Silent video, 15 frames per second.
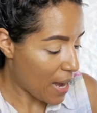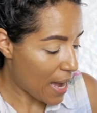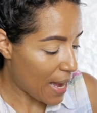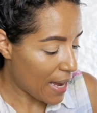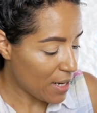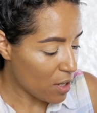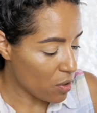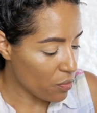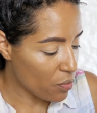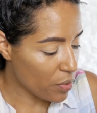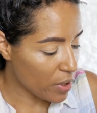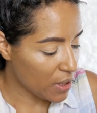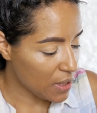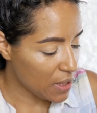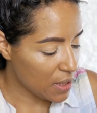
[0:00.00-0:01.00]
I don't
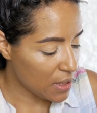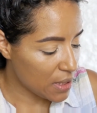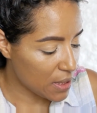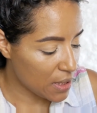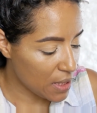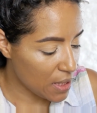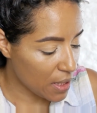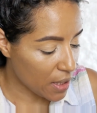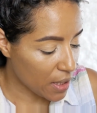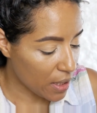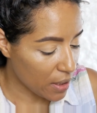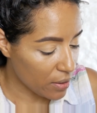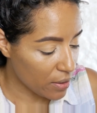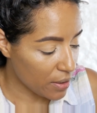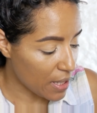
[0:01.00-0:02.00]
really see a
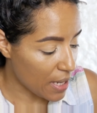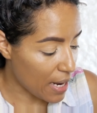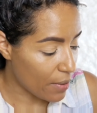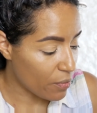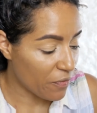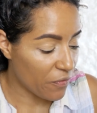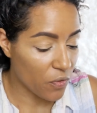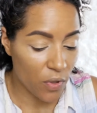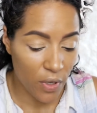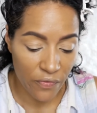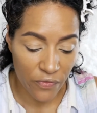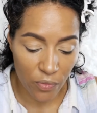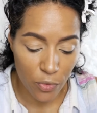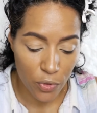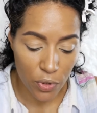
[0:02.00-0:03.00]
color that I would feel
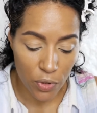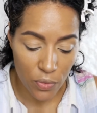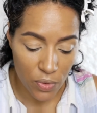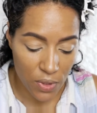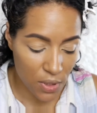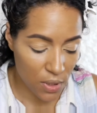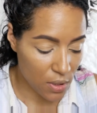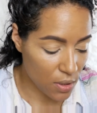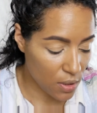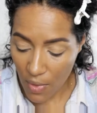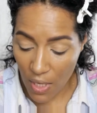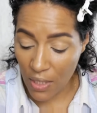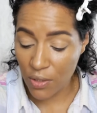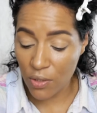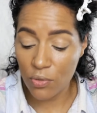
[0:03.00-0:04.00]
comfortable using
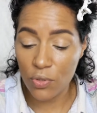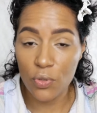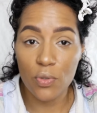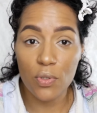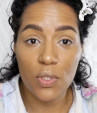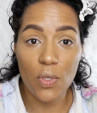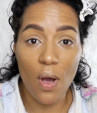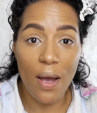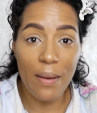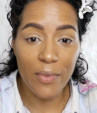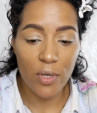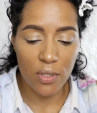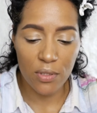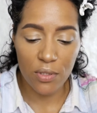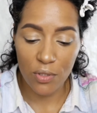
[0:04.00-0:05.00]
as usual. So I'm
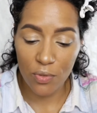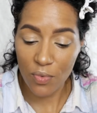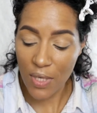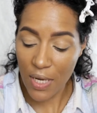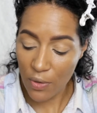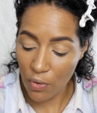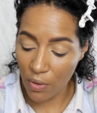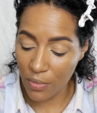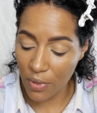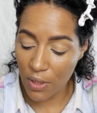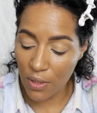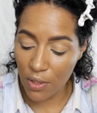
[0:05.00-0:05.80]
gonna do what I normally